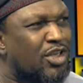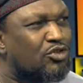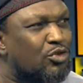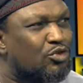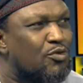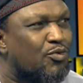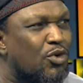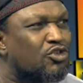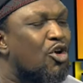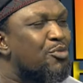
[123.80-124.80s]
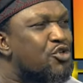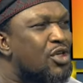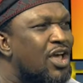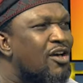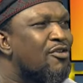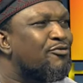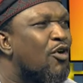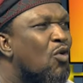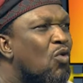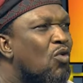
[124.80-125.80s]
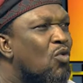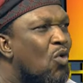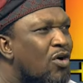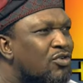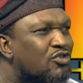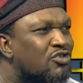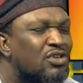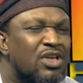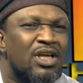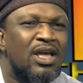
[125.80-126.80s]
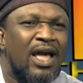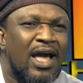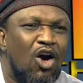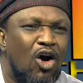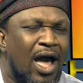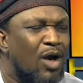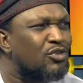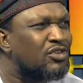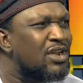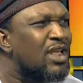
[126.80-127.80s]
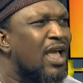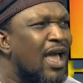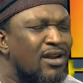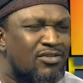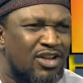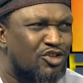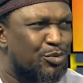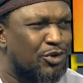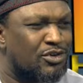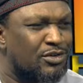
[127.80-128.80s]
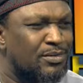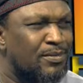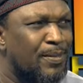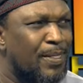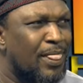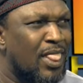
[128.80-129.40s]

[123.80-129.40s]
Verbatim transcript: governor, Abbas Yusuf, was commissioner for works, housing, and transport.